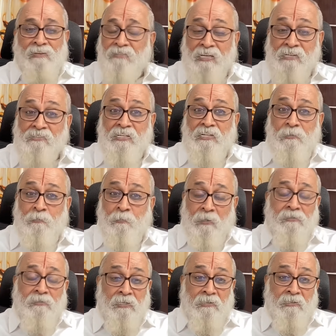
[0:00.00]
a Sanskrit
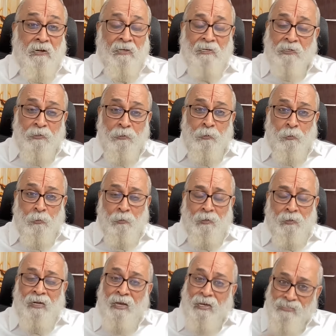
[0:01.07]
pundit like you
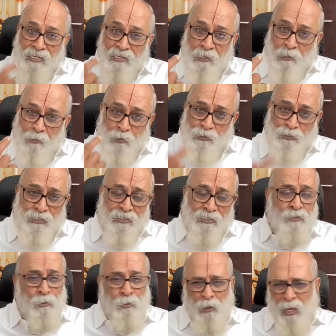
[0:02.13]
and asking a
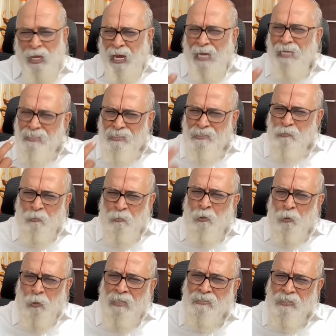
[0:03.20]
question. So I just
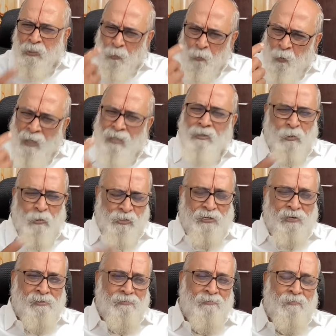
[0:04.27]
want to ask you one
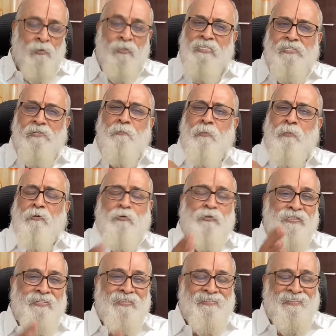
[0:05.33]
question, one simple
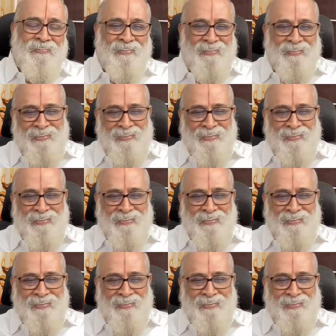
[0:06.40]
question.